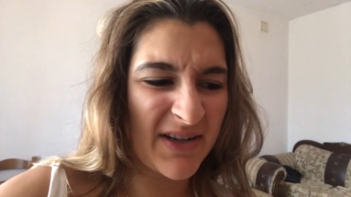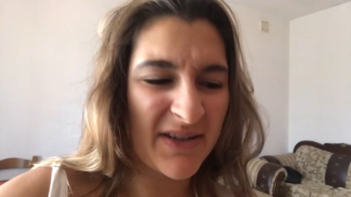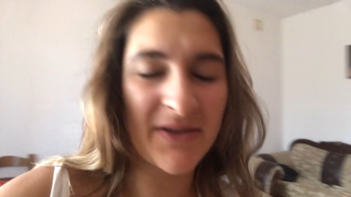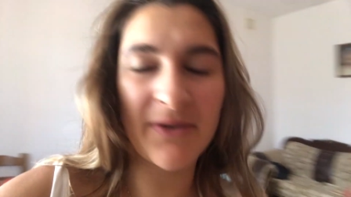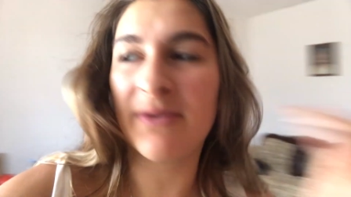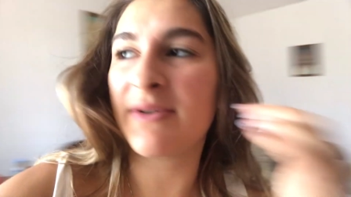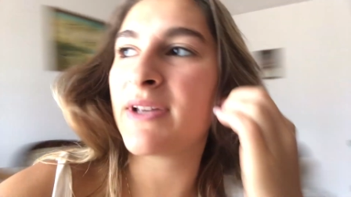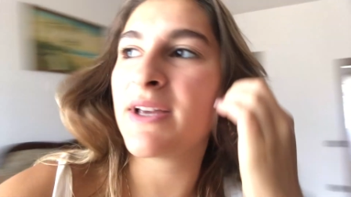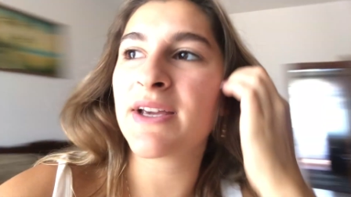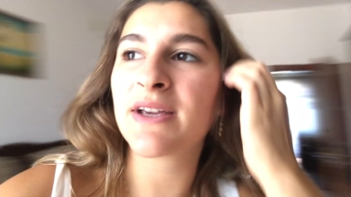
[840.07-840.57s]
So I
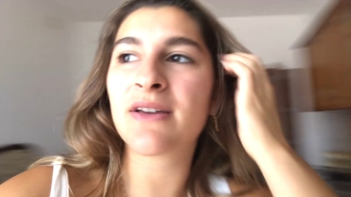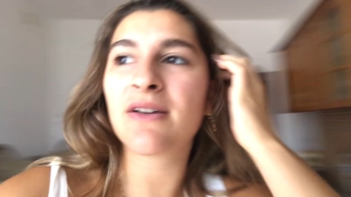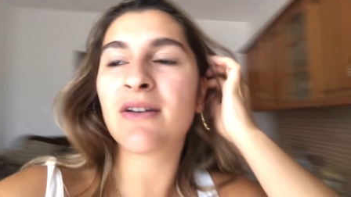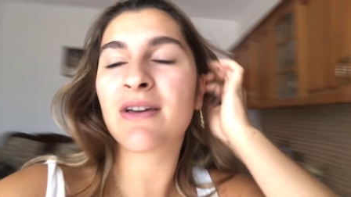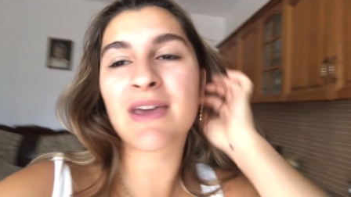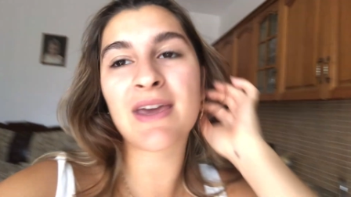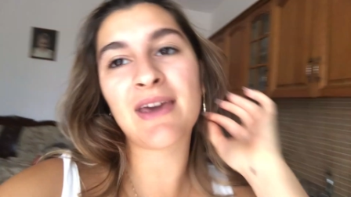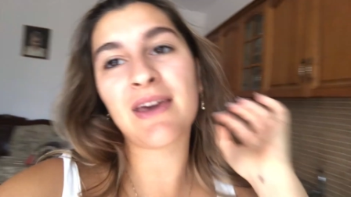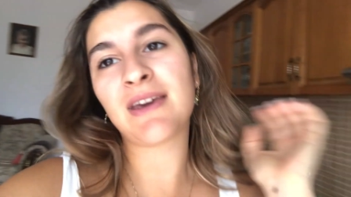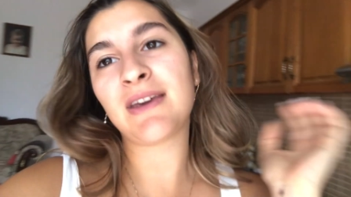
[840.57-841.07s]
was like,
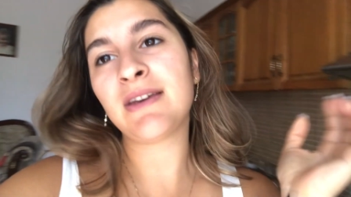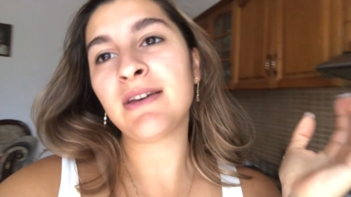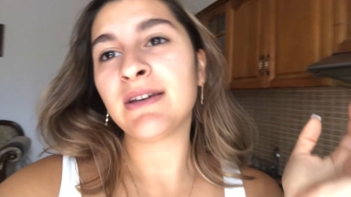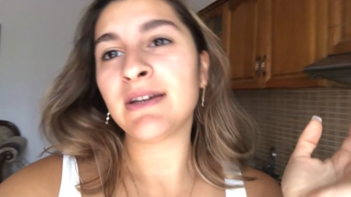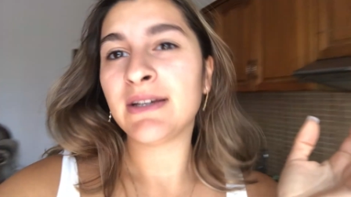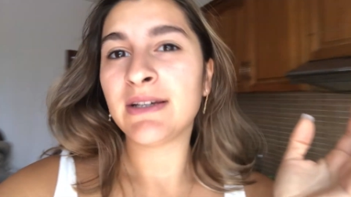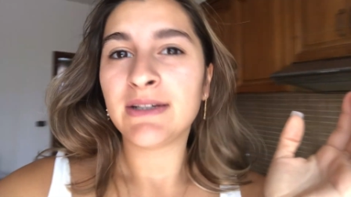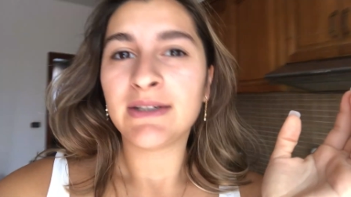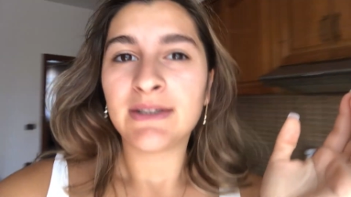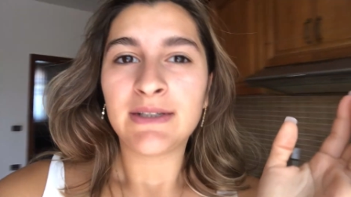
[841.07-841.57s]
okay,
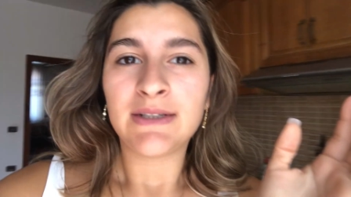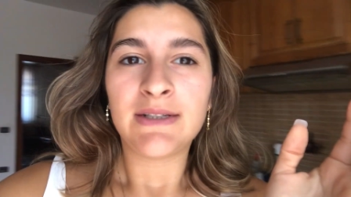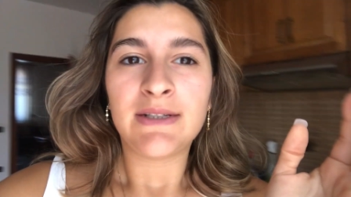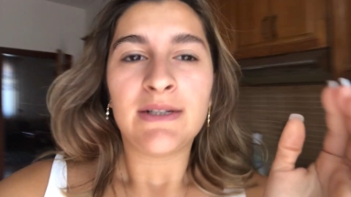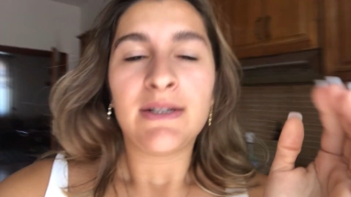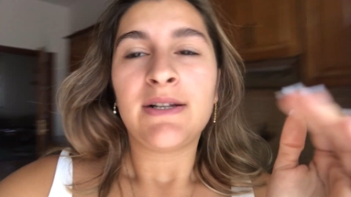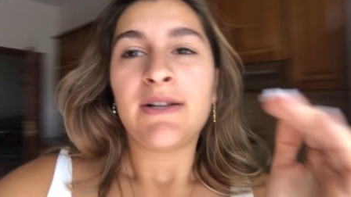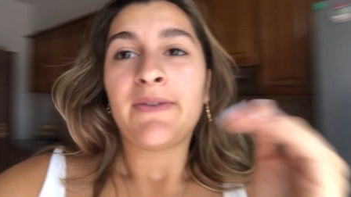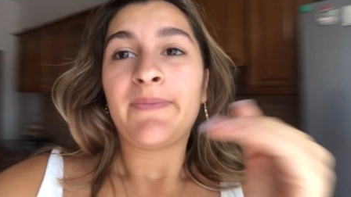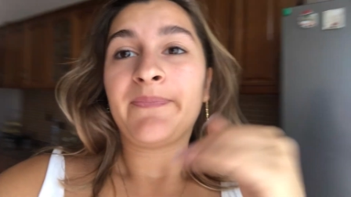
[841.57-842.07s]

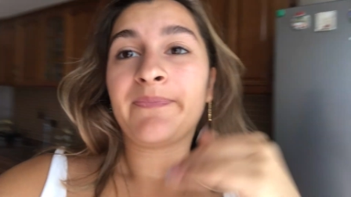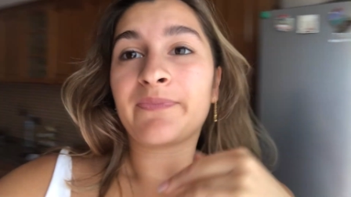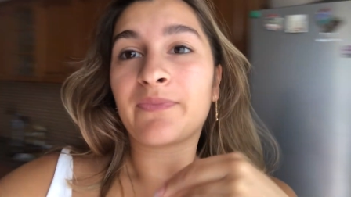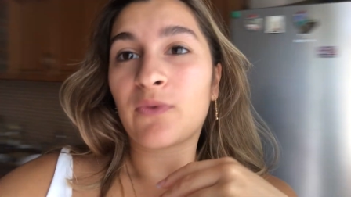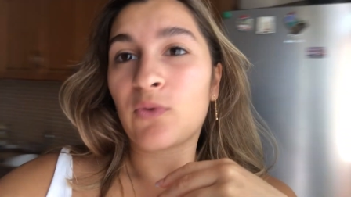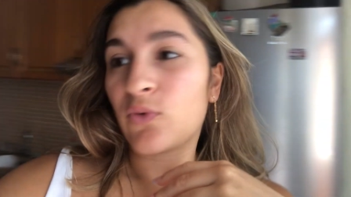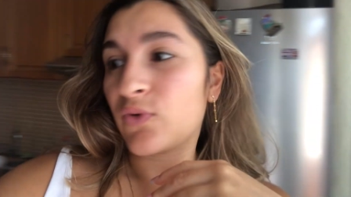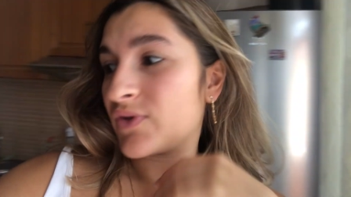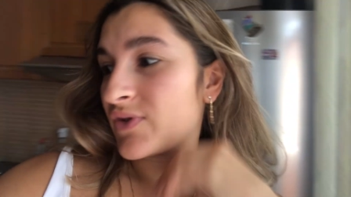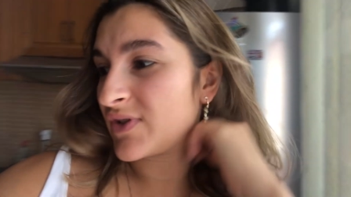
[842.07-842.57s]

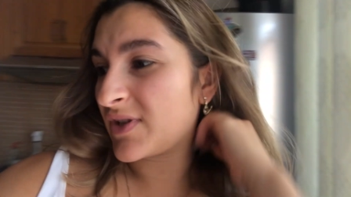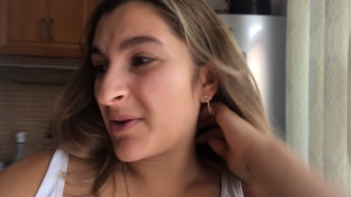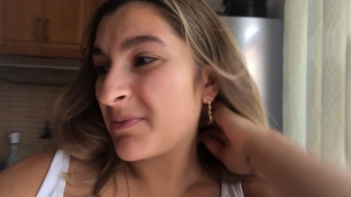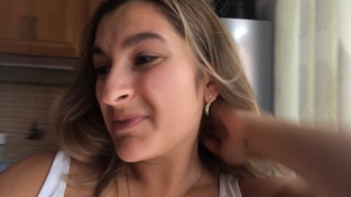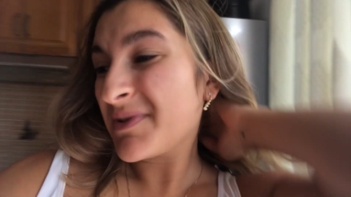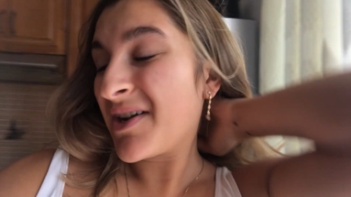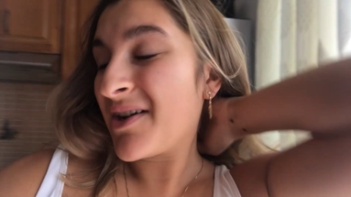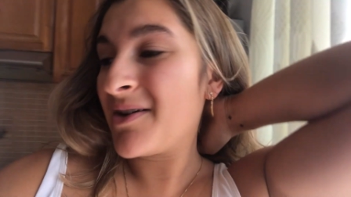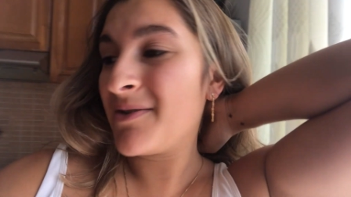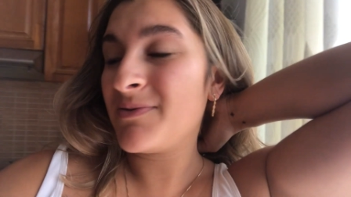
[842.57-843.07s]

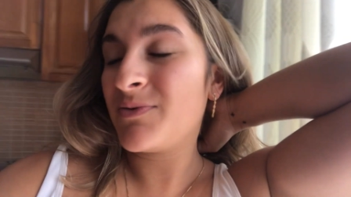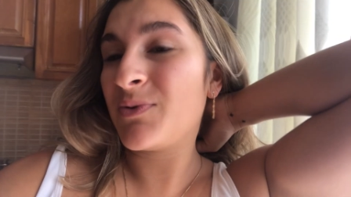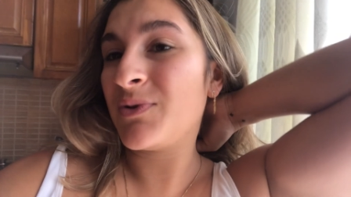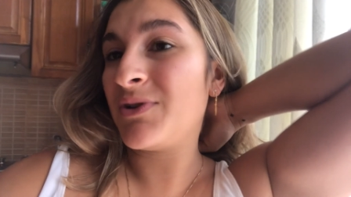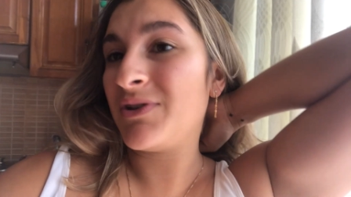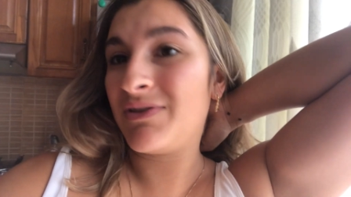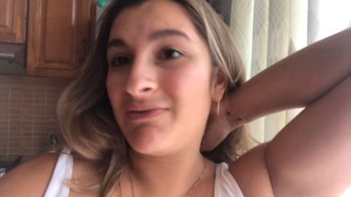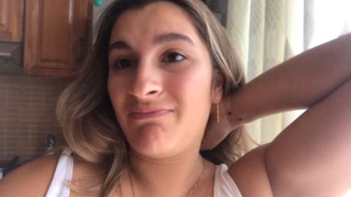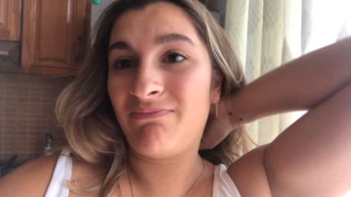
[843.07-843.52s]
sometimes when you